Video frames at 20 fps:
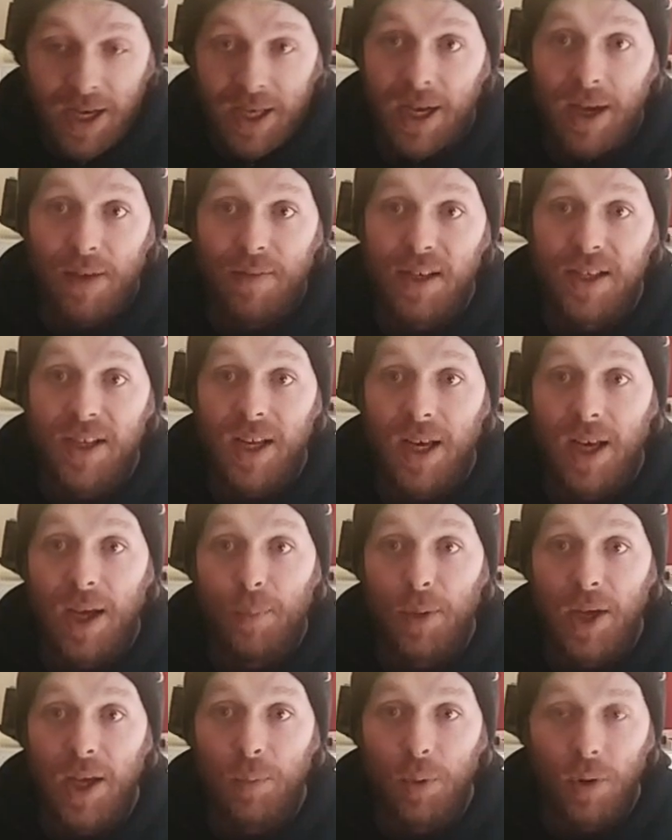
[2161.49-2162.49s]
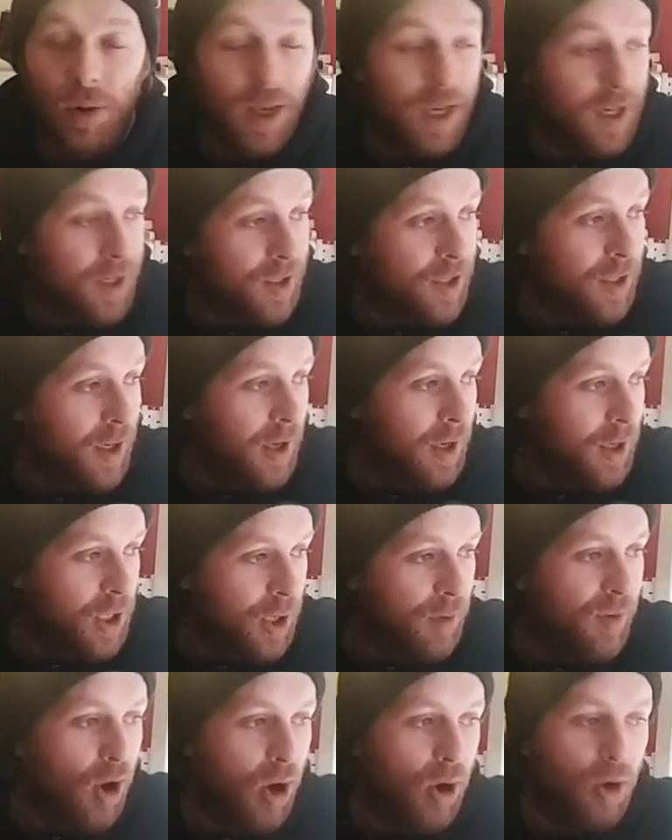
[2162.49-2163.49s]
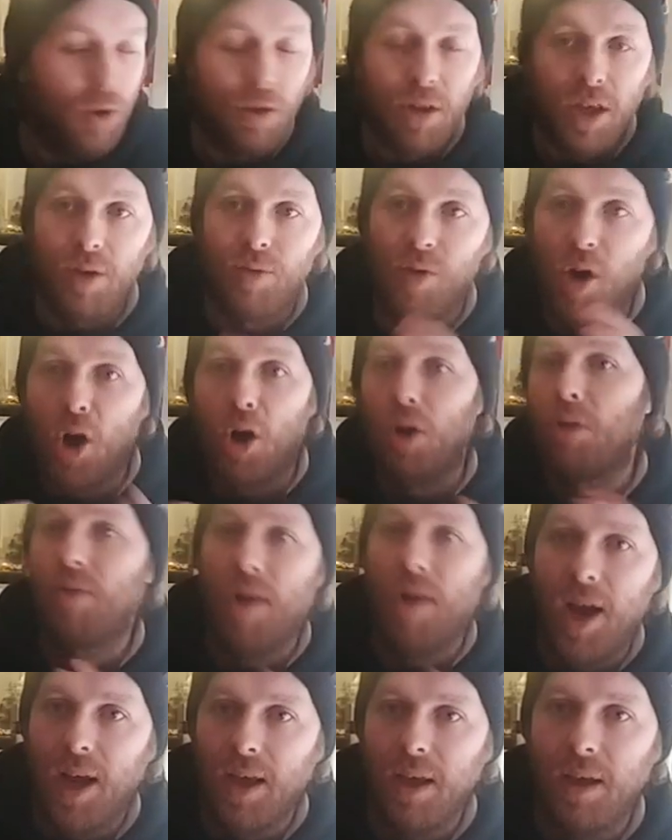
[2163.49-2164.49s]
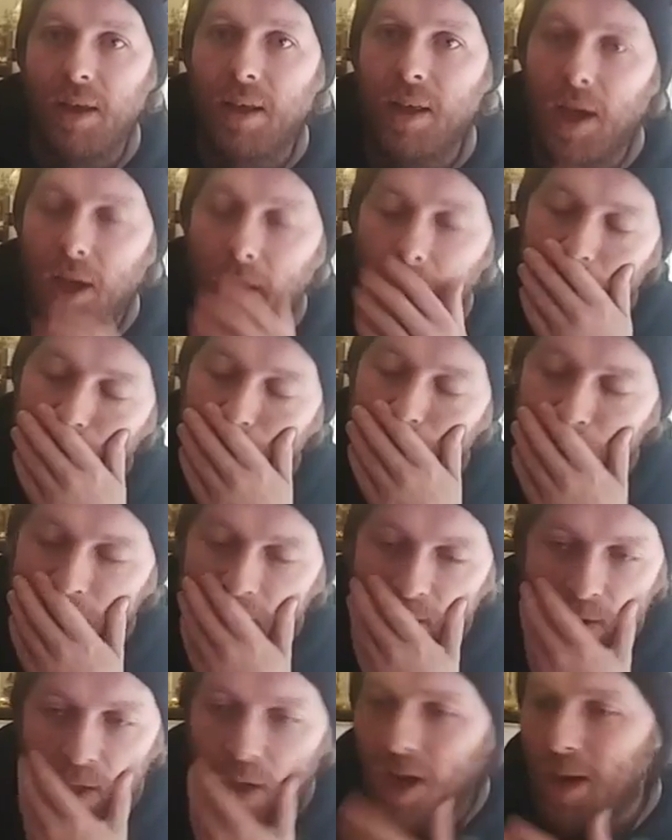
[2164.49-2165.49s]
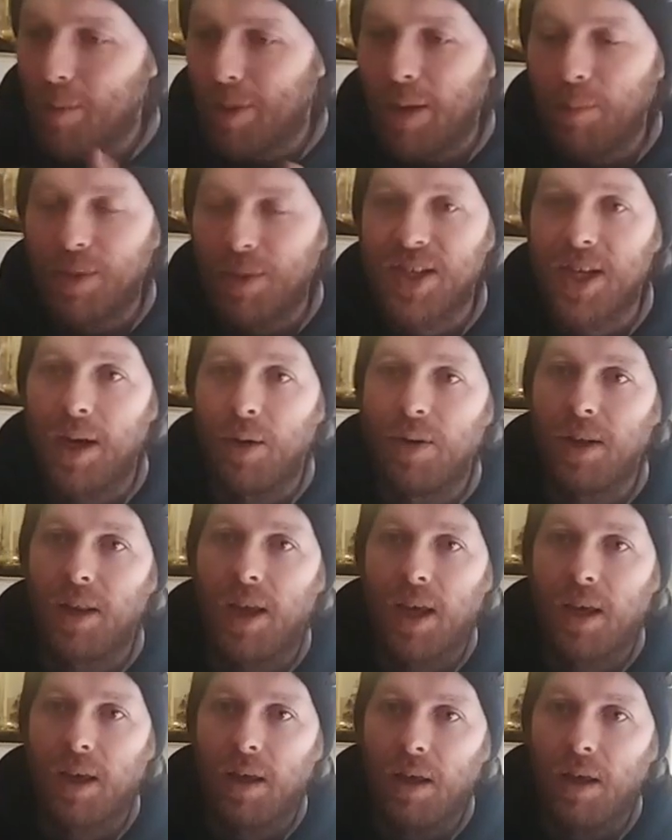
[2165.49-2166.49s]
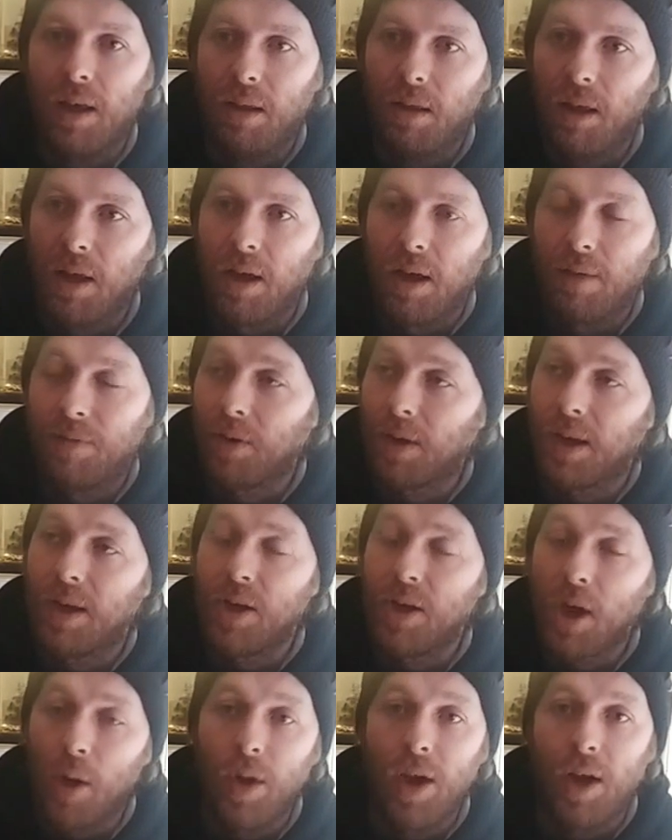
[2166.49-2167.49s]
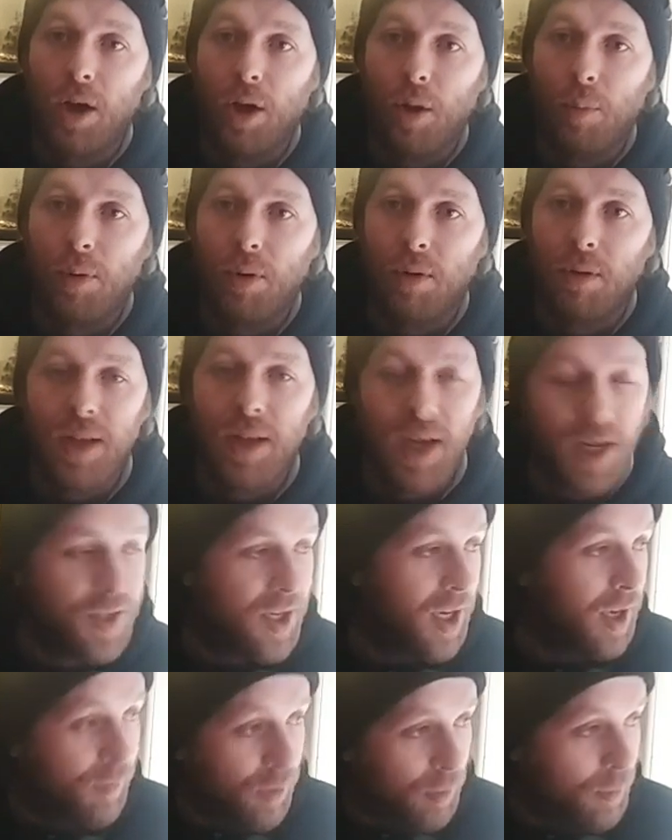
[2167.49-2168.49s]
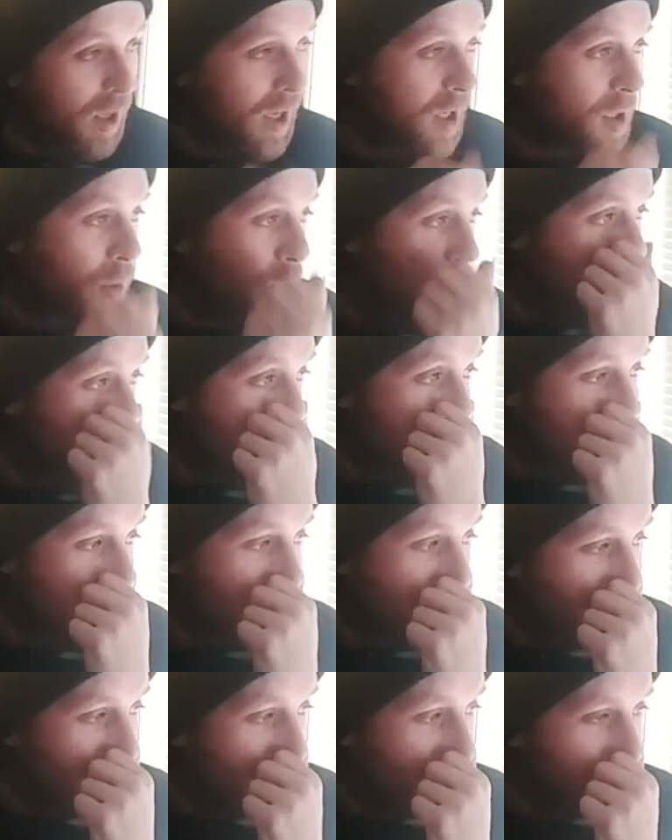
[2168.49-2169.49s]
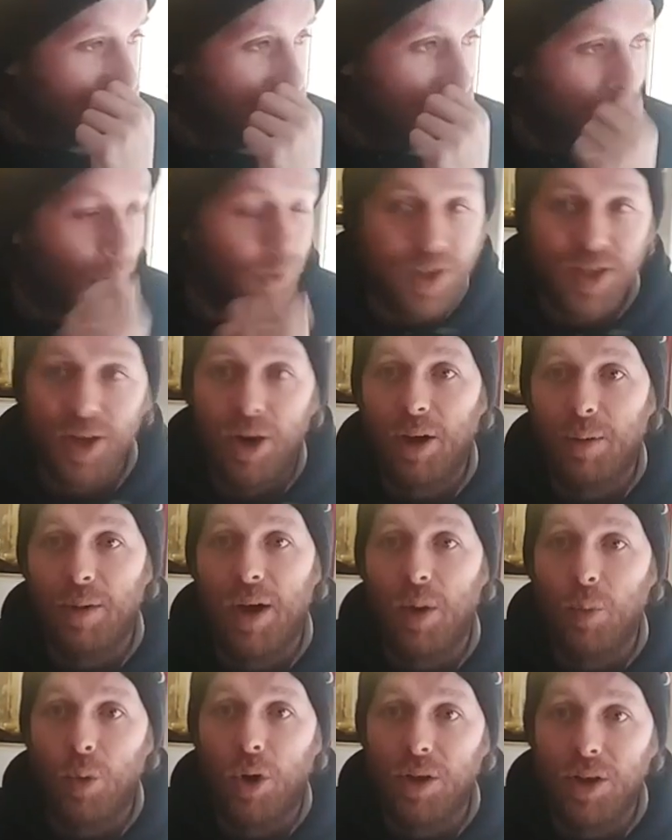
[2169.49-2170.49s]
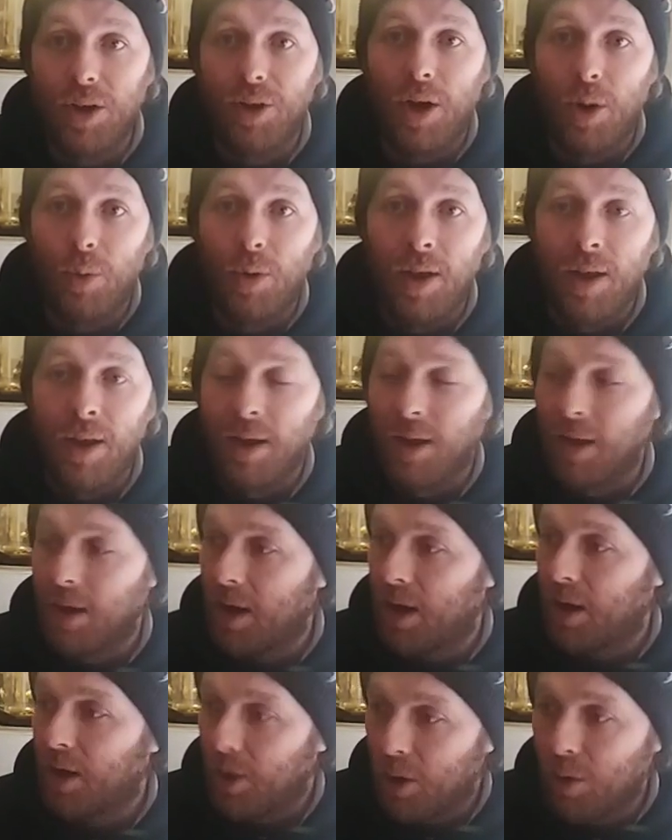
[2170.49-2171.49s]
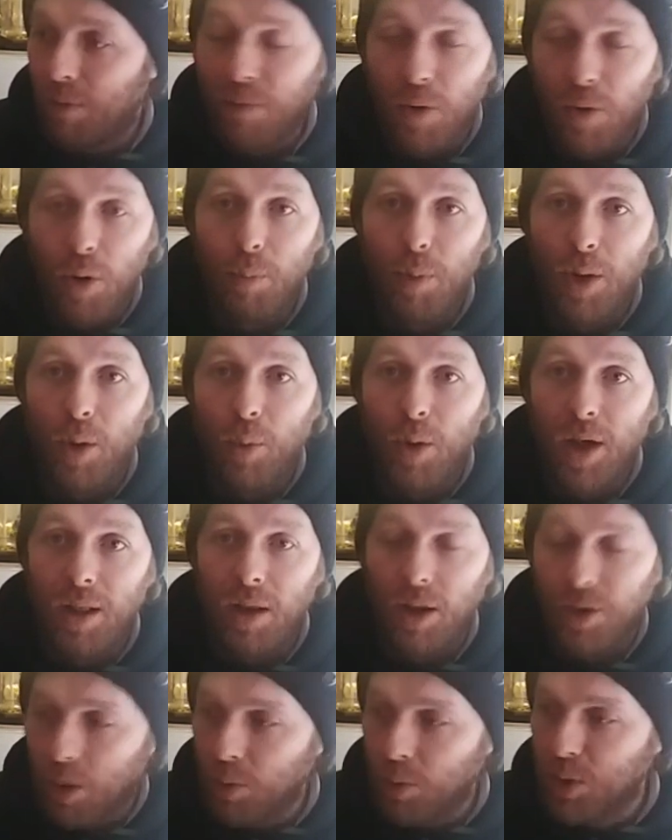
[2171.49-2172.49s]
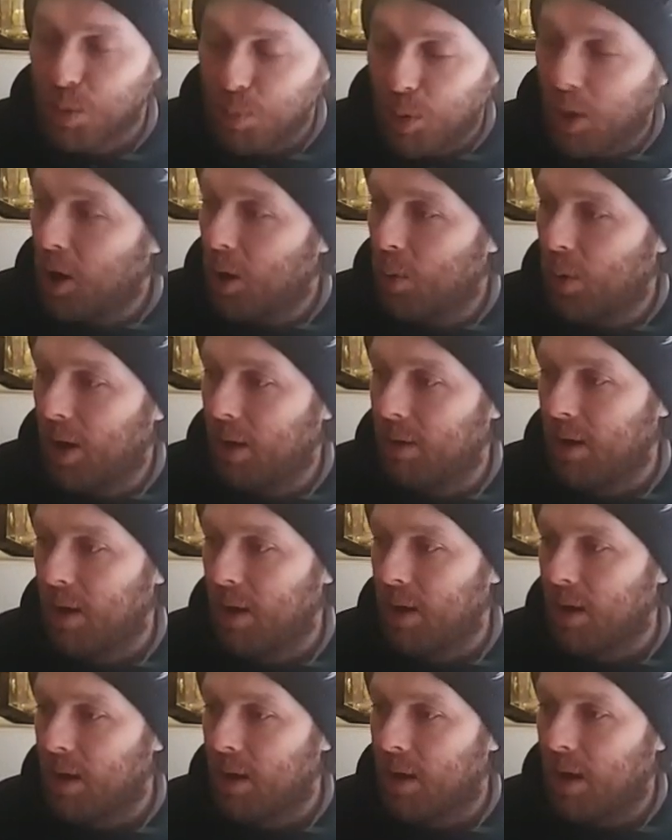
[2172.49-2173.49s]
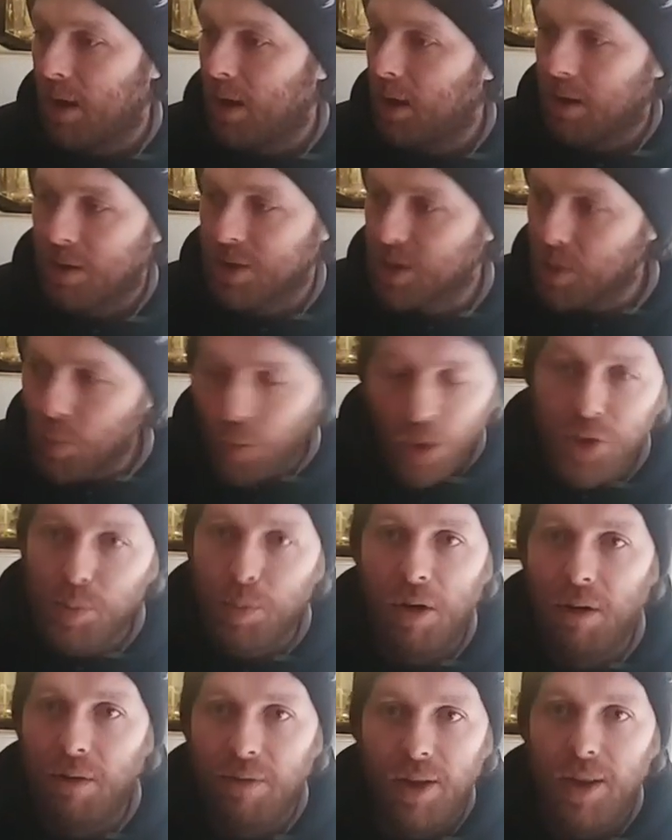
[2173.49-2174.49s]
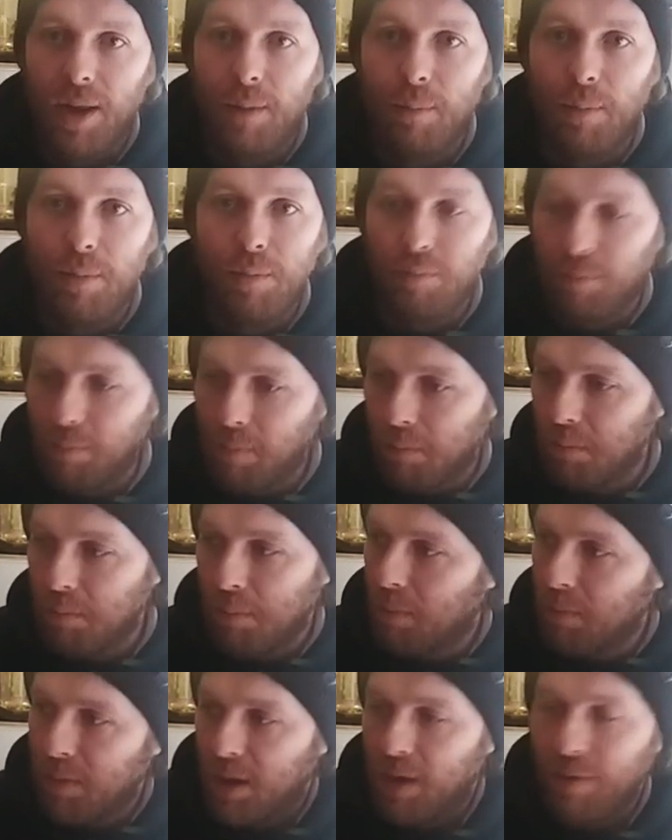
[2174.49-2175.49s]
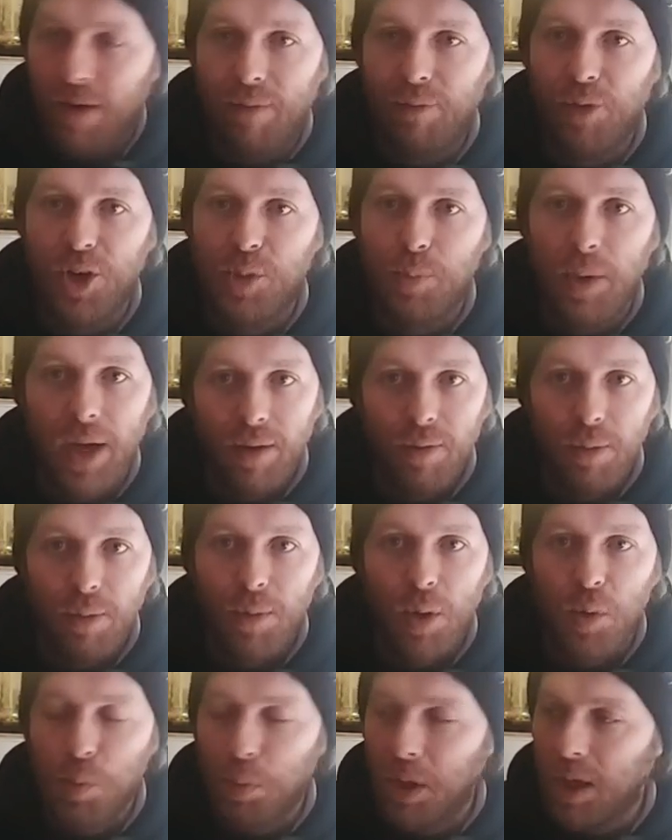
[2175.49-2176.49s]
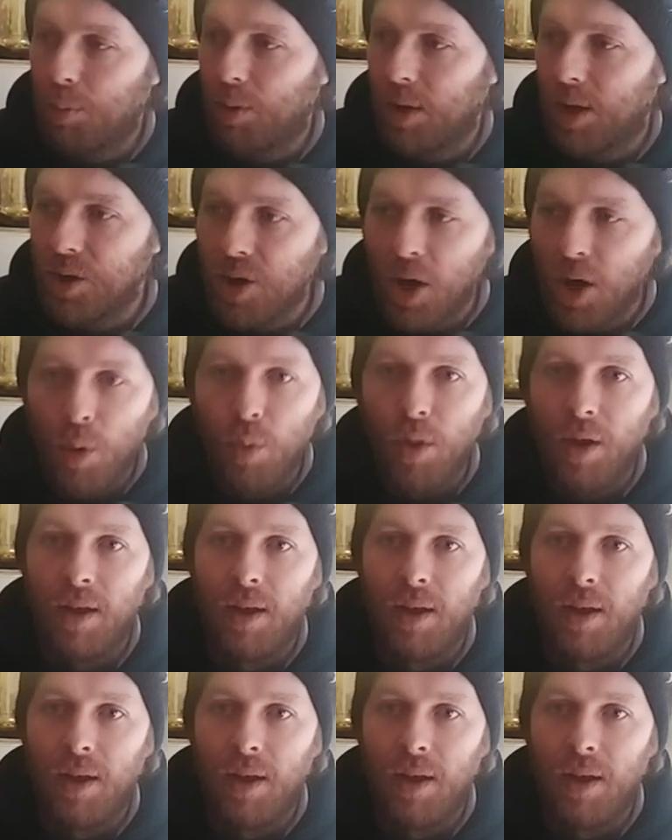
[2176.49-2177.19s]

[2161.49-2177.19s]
I've been saying to people, you're all right. I might be sounding like a fucking know-it-all, but like I say, from my experiences in life, you can only talk about what you know. And I know football well, I know sport well, because I watch more of it than your average bear and most people I know.